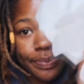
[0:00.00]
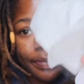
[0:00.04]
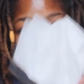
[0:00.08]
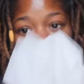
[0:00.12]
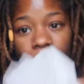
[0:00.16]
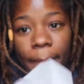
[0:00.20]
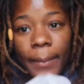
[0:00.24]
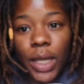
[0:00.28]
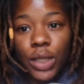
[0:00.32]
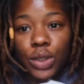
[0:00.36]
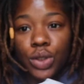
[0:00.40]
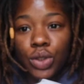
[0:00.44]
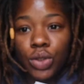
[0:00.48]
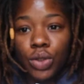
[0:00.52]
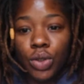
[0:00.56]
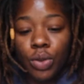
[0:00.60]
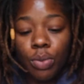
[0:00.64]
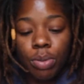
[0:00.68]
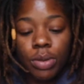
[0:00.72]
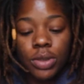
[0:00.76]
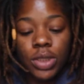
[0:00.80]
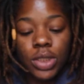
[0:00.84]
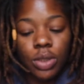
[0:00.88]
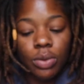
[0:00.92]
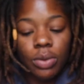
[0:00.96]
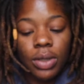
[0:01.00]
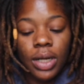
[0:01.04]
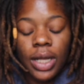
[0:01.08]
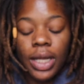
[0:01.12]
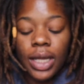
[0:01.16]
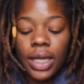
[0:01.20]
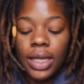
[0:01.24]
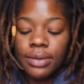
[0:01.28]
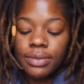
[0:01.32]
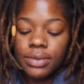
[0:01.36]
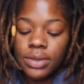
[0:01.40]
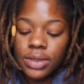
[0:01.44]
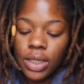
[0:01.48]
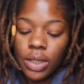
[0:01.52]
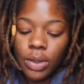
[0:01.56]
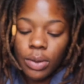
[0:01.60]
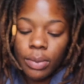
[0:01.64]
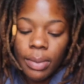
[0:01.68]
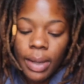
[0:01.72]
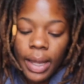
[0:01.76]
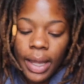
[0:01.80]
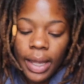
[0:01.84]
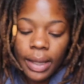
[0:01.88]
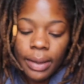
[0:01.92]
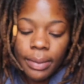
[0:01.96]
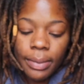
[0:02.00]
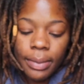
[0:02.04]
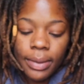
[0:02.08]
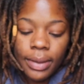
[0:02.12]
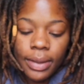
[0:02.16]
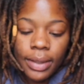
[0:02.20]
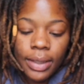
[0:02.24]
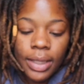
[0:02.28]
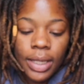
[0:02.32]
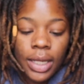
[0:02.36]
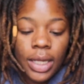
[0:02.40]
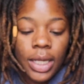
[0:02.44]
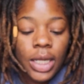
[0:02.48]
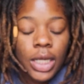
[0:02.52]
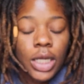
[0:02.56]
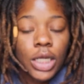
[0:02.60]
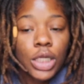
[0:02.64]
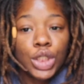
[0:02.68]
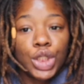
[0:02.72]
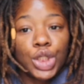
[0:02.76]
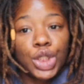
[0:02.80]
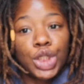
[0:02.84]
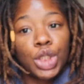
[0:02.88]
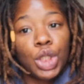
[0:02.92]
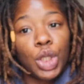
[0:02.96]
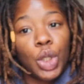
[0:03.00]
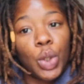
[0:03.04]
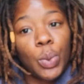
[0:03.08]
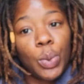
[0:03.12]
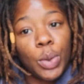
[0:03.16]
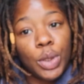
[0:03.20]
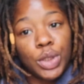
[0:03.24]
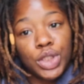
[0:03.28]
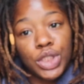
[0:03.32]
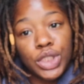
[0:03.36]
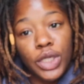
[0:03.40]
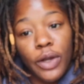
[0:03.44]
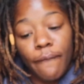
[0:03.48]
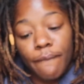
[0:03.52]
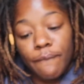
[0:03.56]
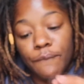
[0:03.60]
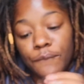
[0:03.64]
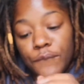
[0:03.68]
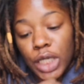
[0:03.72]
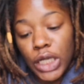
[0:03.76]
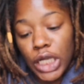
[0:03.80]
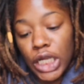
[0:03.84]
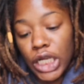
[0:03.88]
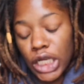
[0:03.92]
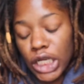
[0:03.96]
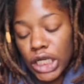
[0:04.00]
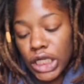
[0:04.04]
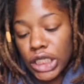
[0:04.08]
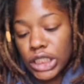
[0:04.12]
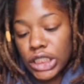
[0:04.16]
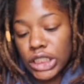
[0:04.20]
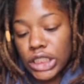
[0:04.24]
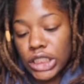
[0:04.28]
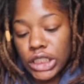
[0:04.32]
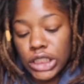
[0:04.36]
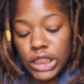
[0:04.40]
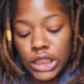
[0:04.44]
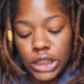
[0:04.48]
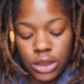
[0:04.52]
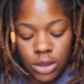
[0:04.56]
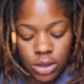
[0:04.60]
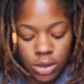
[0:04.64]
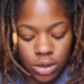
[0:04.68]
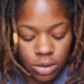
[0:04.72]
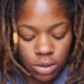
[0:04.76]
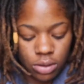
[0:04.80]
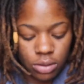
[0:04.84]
Make sure you put your gloves on, baby, because you don't want your fingers.